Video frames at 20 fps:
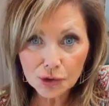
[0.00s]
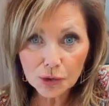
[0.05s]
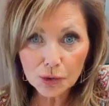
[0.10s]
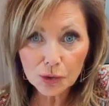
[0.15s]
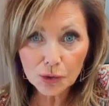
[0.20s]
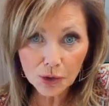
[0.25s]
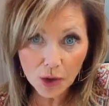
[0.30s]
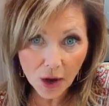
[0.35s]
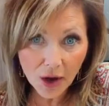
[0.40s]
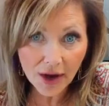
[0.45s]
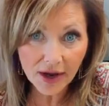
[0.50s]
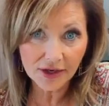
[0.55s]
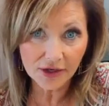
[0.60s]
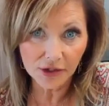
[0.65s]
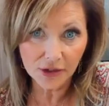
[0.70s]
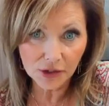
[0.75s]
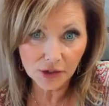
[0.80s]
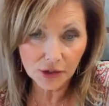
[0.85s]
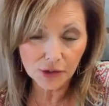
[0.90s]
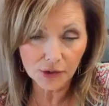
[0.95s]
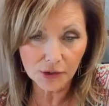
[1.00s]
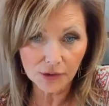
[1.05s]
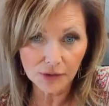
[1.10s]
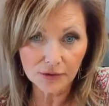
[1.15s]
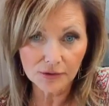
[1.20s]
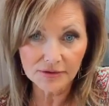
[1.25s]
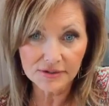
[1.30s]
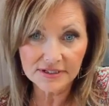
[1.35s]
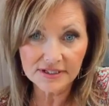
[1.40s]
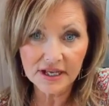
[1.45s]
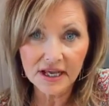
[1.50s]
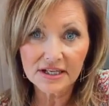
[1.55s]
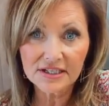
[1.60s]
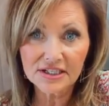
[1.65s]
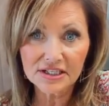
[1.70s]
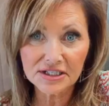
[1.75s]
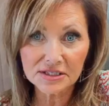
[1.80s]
Do not use